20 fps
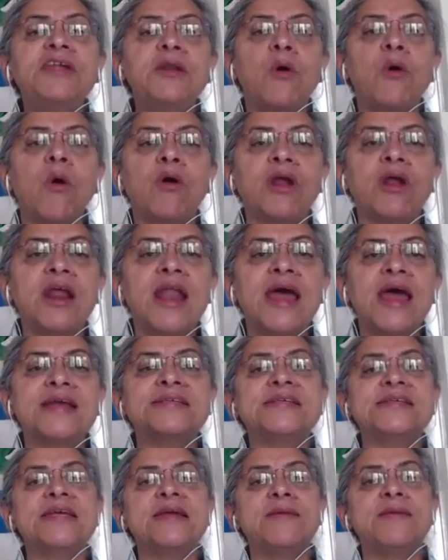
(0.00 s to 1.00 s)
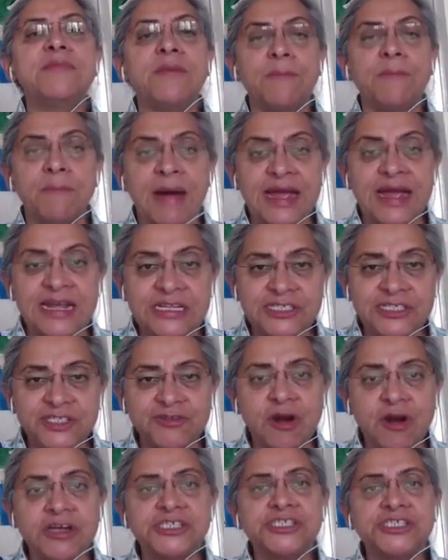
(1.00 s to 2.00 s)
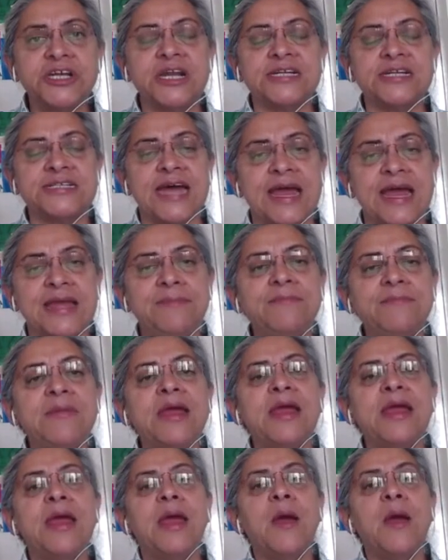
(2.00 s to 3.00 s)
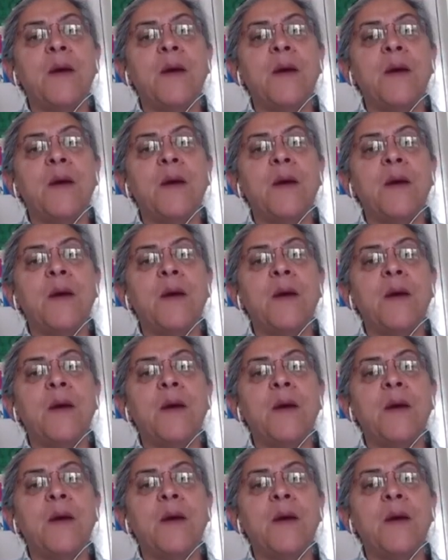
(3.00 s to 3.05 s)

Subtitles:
than organizing my instructional time